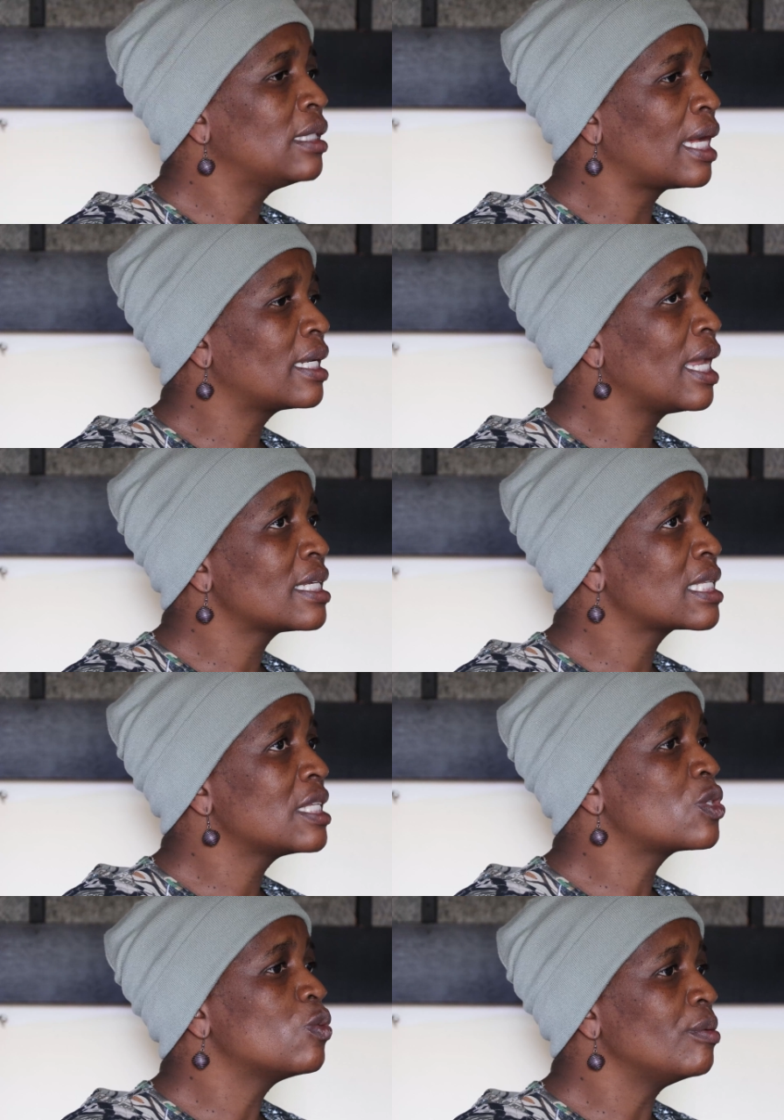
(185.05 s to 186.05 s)
that
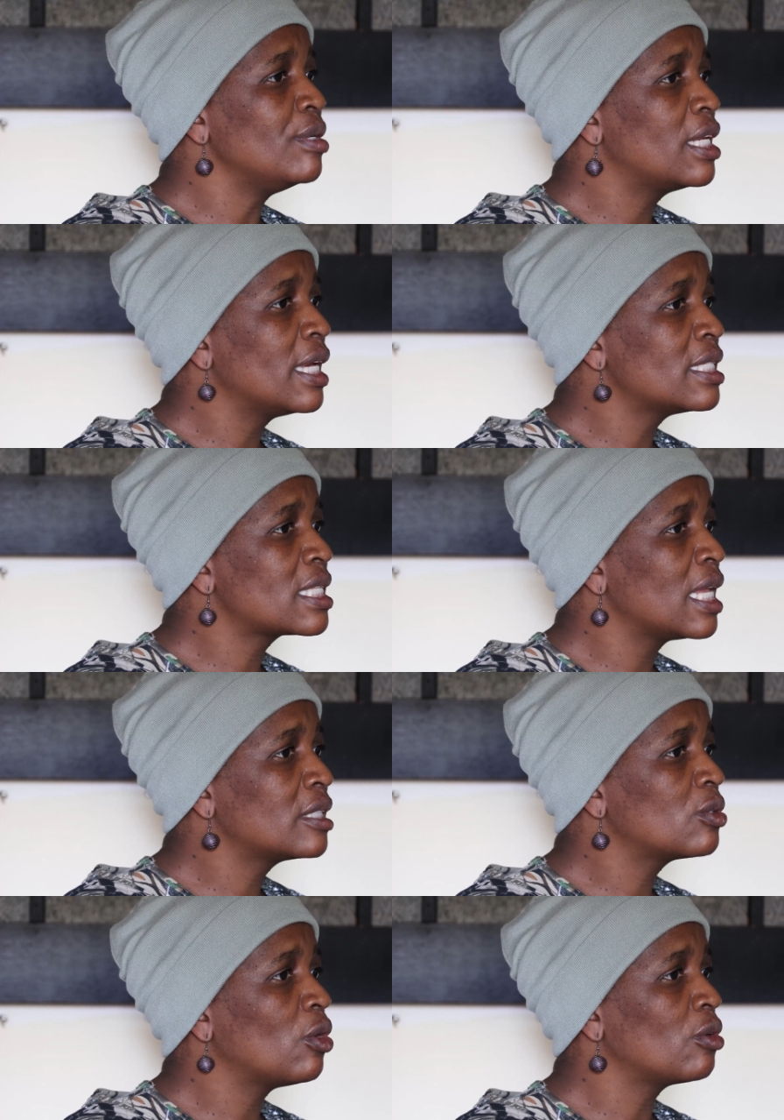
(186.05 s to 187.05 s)
license will be
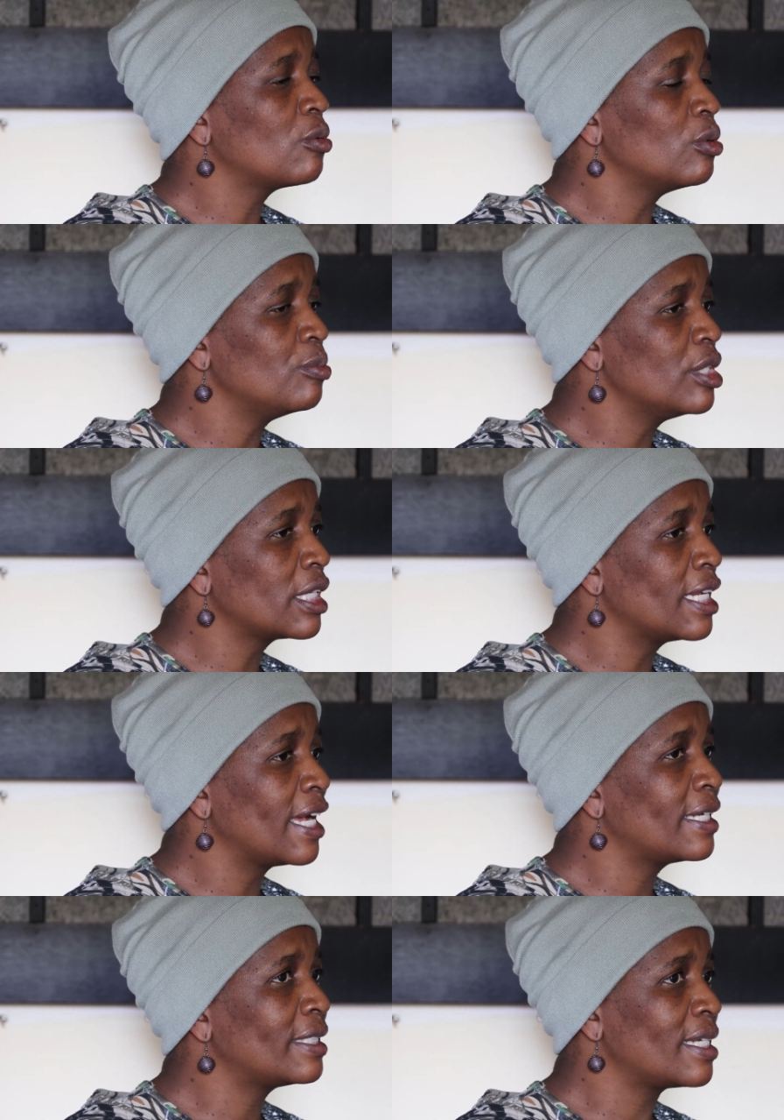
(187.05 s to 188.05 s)
cancelled or will be
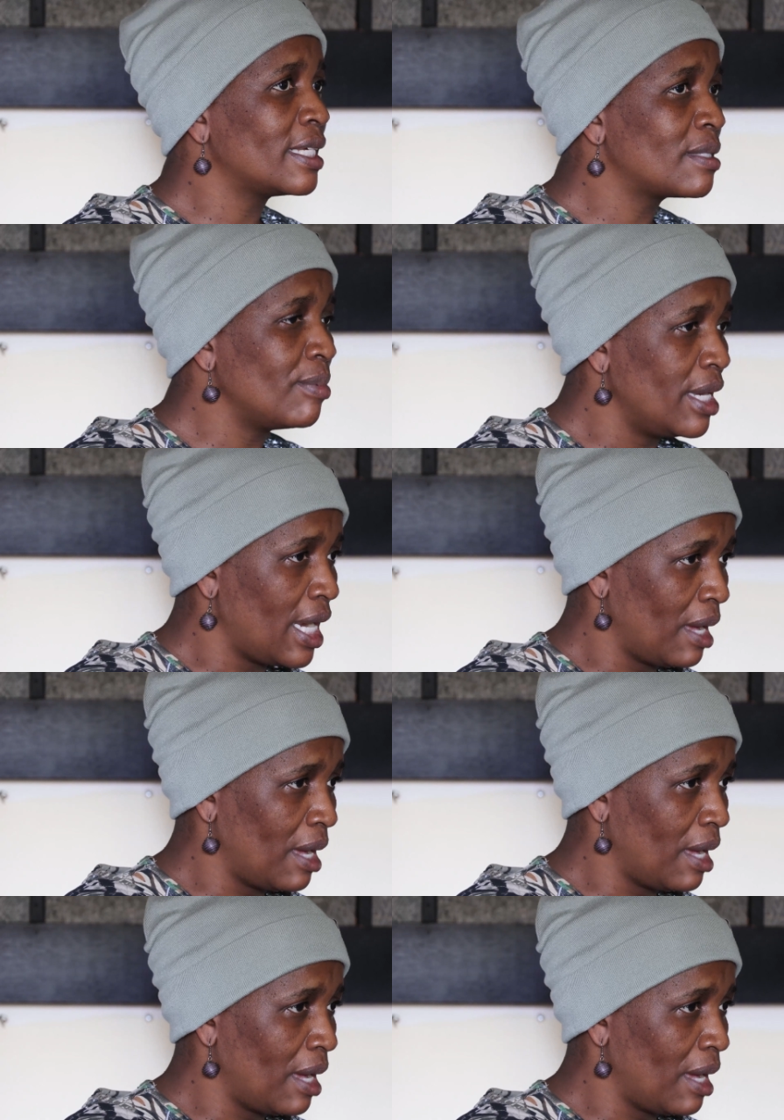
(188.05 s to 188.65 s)
regarded as being